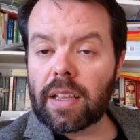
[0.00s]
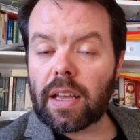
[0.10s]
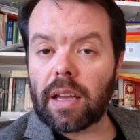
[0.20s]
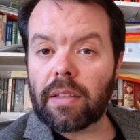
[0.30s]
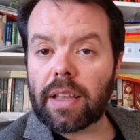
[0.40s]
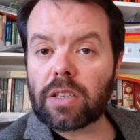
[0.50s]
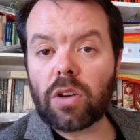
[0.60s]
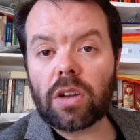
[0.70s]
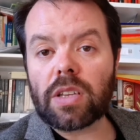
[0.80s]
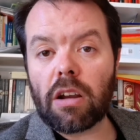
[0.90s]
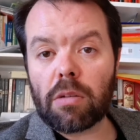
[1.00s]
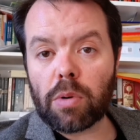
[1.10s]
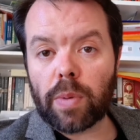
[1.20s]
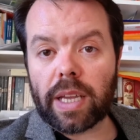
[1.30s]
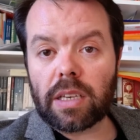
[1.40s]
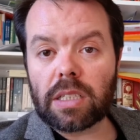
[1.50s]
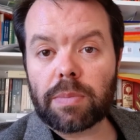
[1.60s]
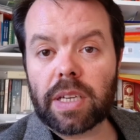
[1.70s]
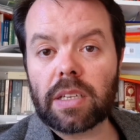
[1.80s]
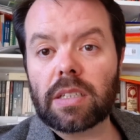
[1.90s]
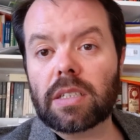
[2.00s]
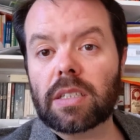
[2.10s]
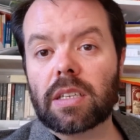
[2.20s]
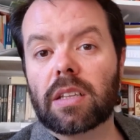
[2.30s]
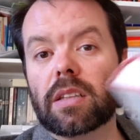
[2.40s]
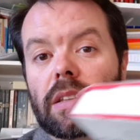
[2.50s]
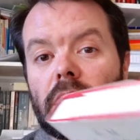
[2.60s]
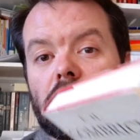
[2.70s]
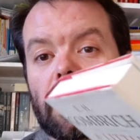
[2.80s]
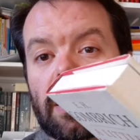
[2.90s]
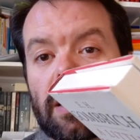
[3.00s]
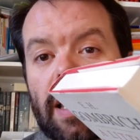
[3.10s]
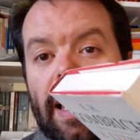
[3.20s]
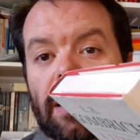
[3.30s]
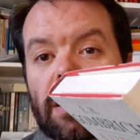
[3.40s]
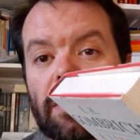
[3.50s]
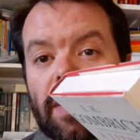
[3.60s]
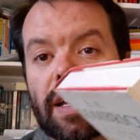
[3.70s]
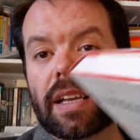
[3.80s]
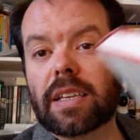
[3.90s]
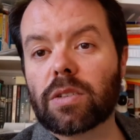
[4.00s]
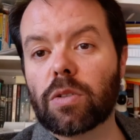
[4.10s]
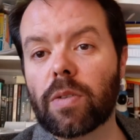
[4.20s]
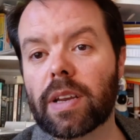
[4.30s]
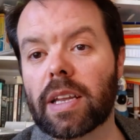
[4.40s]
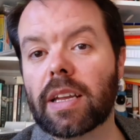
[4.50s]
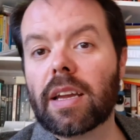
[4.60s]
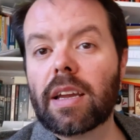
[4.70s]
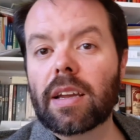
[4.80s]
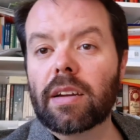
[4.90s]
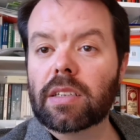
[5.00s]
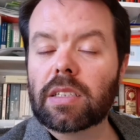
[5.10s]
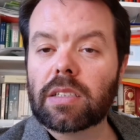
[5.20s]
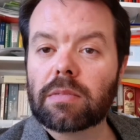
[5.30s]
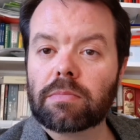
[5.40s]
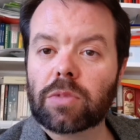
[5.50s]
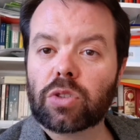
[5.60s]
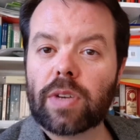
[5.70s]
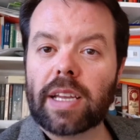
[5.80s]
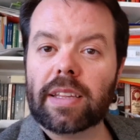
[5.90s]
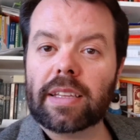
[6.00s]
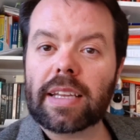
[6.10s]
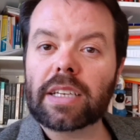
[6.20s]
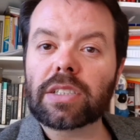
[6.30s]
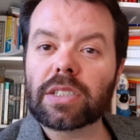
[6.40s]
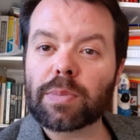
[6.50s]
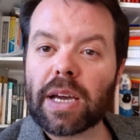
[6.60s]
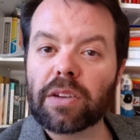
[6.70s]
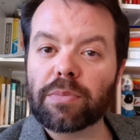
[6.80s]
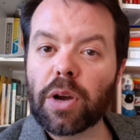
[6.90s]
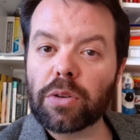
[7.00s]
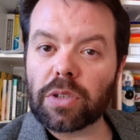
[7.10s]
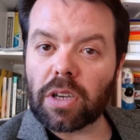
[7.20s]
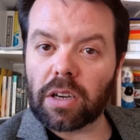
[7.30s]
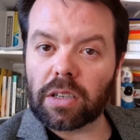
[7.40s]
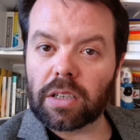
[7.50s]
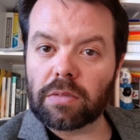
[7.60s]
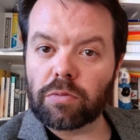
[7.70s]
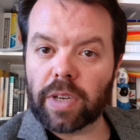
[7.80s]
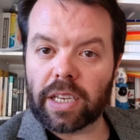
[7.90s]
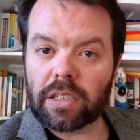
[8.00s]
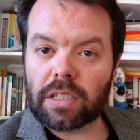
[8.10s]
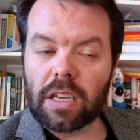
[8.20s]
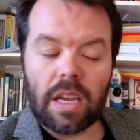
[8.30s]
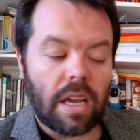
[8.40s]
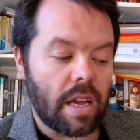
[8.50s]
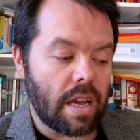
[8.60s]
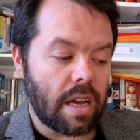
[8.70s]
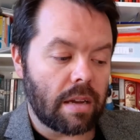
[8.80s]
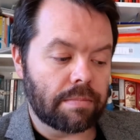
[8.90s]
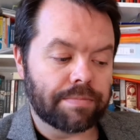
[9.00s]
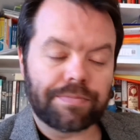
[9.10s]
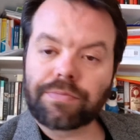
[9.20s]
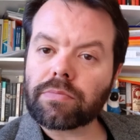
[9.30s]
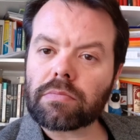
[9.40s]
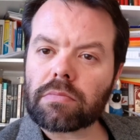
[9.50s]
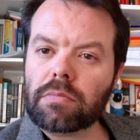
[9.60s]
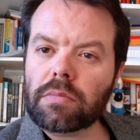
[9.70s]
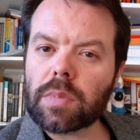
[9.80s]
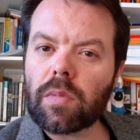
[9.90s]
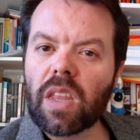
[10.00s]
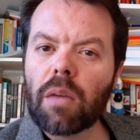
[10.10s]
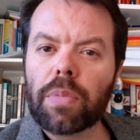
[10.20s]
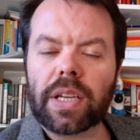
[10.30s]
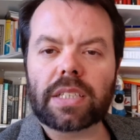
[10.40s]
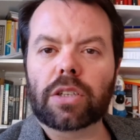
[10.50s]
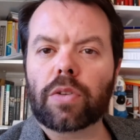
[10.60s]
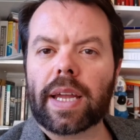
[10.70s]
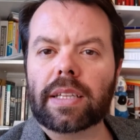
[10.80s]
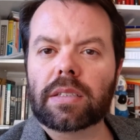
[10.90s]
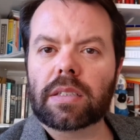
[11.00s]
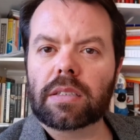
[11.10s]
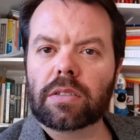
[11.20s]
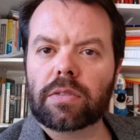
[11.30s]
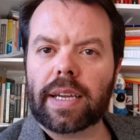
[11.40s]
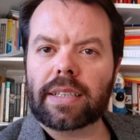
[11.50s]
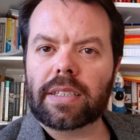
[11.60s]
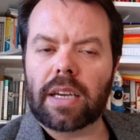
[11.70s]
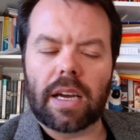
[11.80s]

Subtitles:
That's not a terrible weakness, because looking at the length of it, it's already going to strain the attention span of most young readers. But it's a great,